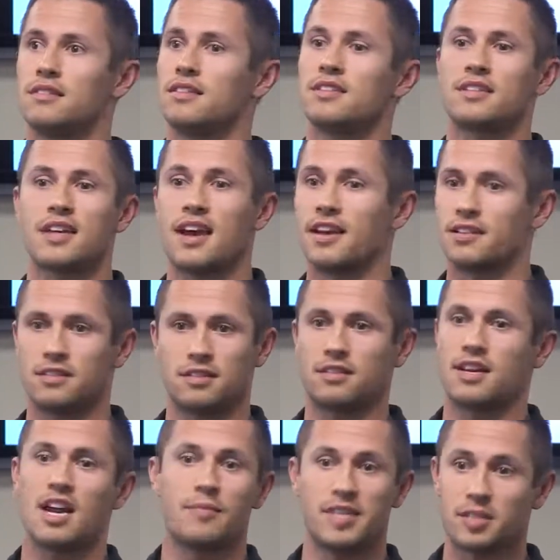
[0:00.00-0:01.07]
this guy's
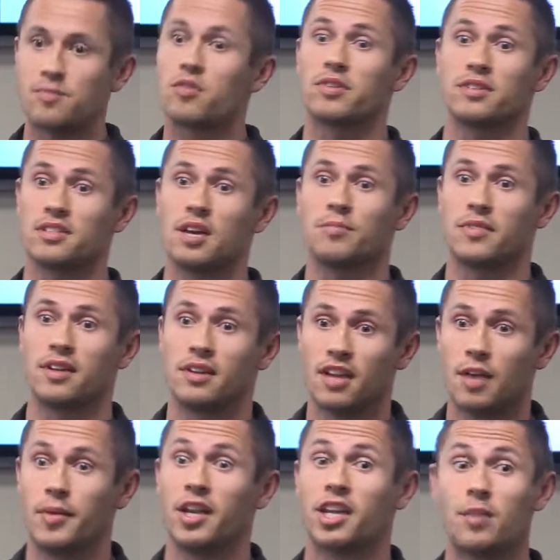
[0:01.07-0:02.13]
got to be smoking something.
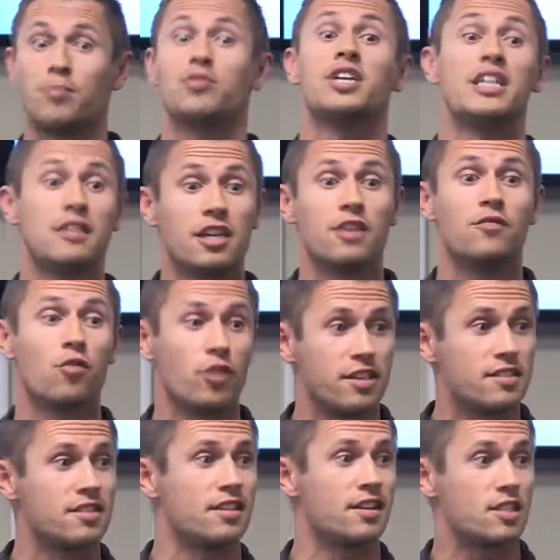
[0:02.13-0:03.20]
I mean, completely
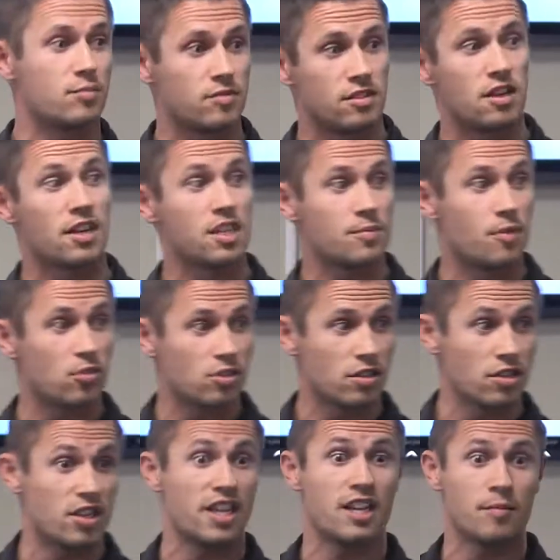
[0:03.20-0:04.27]
avoid sun exposure,
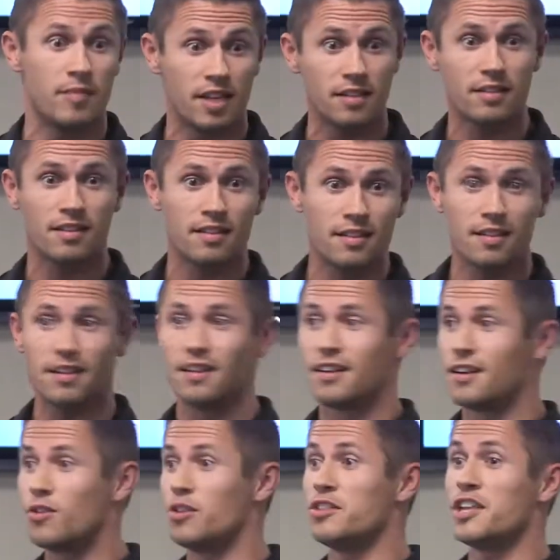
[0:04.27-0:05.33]
are you kidding me?
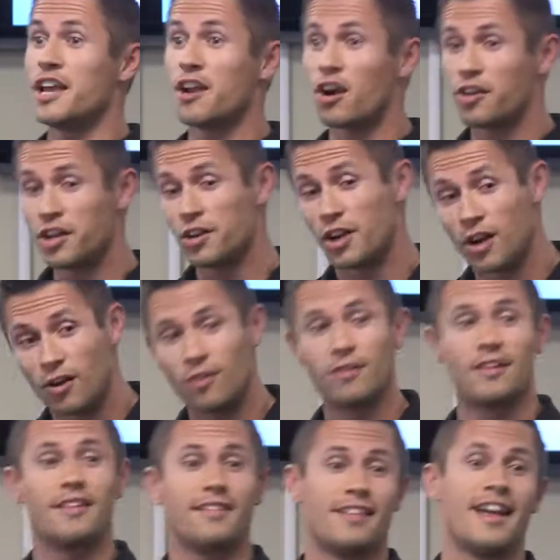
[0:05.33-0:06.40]
When they already know
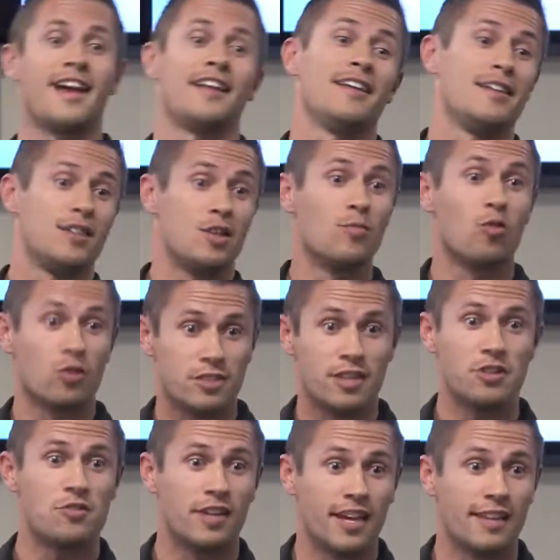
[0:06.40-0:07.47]
that the more
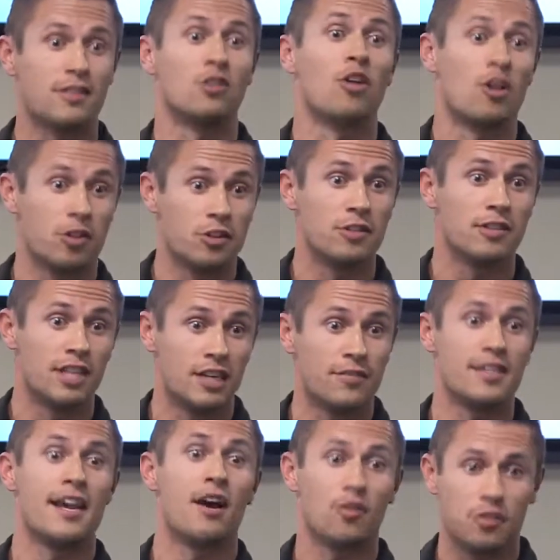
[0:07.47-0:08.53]
sun you get, the longer you live
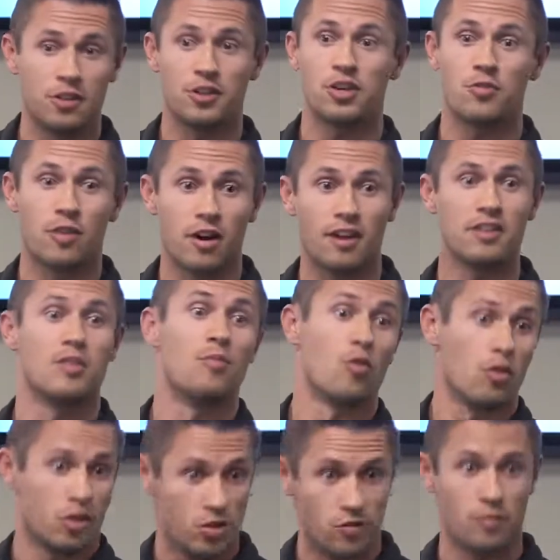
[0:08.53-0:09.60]
and the healthier you are and the
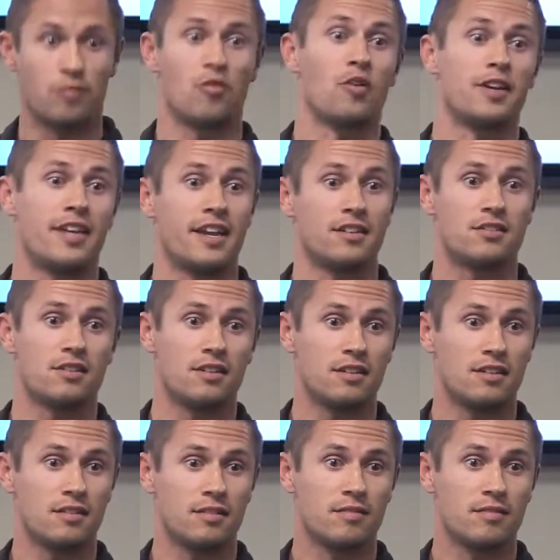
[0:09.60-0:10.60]
more you avoid cancer.